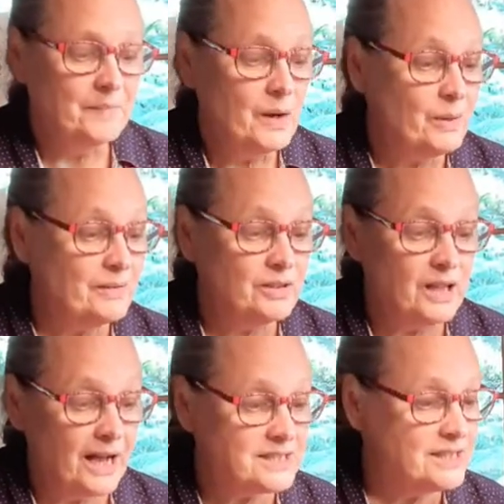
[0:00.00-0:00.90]
We have
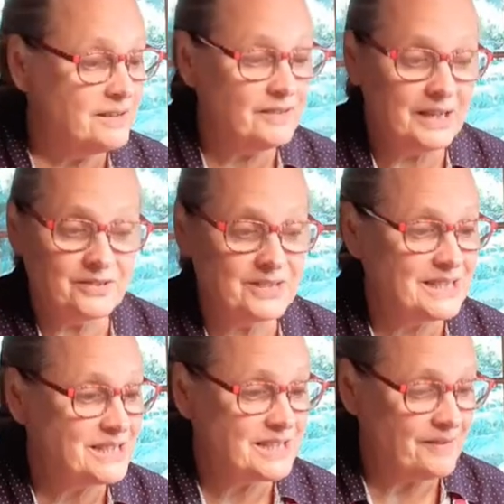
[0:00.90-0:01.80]
lots of
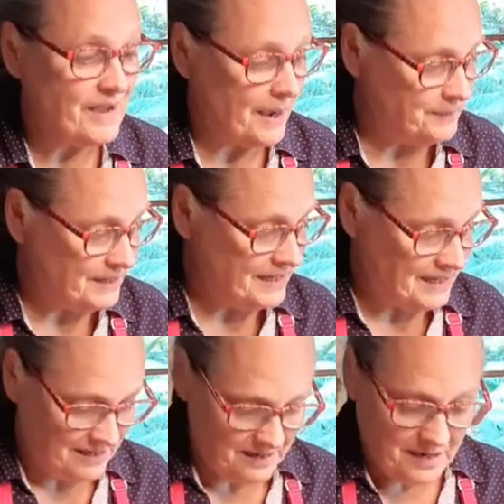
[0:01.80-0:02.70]
interesting stuff happening
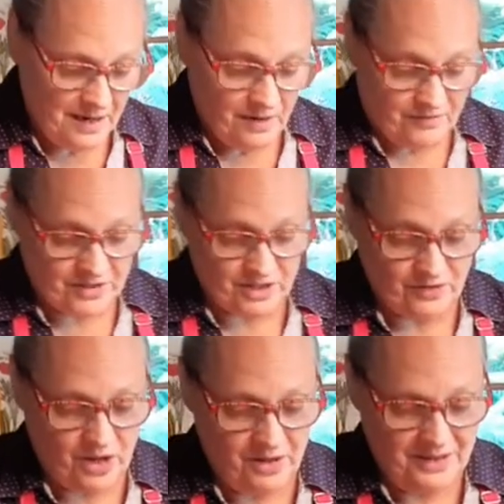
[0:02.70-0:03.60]
here. First of
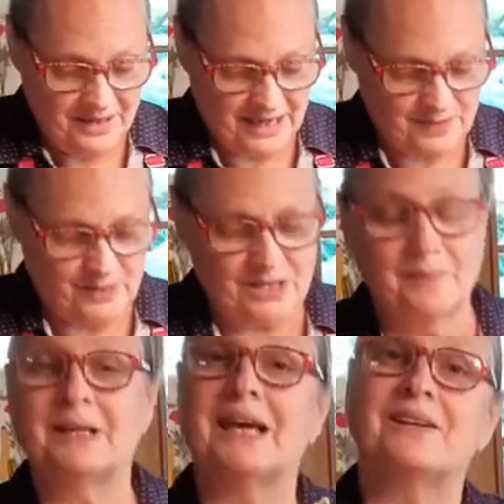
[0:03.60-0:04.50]
all, guess what's
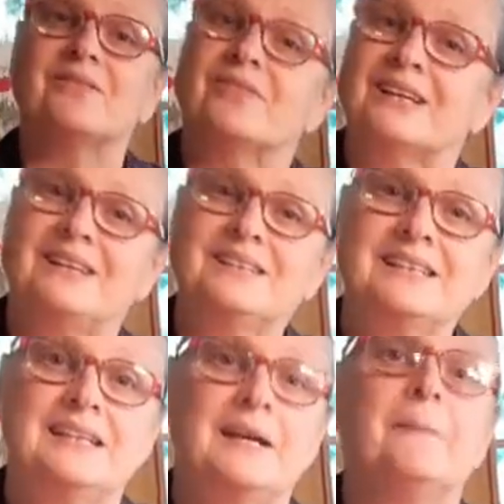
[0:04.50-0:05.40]
coming out of the field?
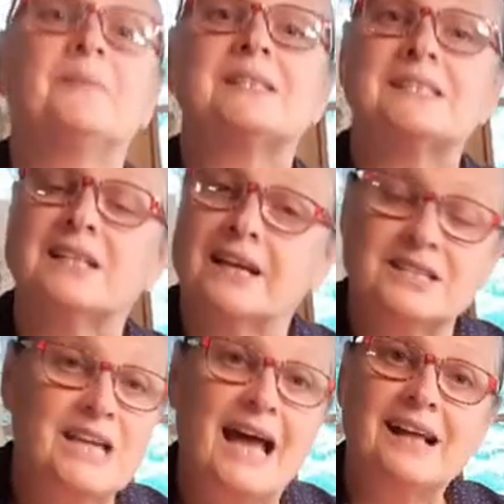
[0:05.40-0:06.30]
This is not a
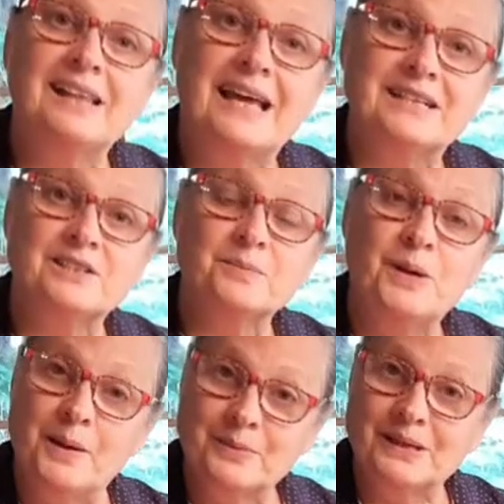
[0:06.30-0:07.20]
jack-o'-lantern
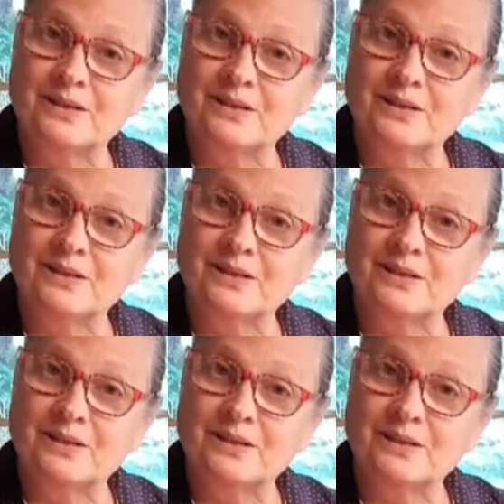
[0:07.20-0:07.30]
pumpkin.